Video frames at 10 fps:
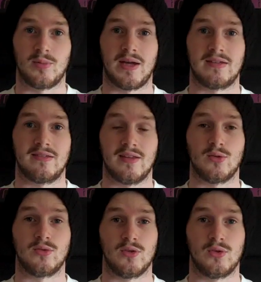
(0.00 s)
but I
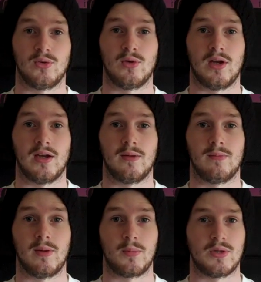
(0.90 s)
still do
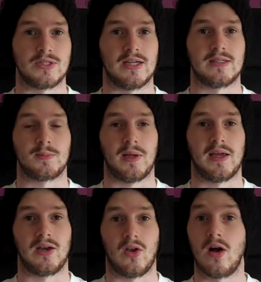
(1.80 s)
appreciate his
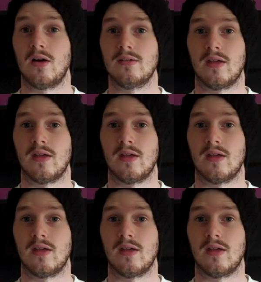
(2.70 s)
playing a lot.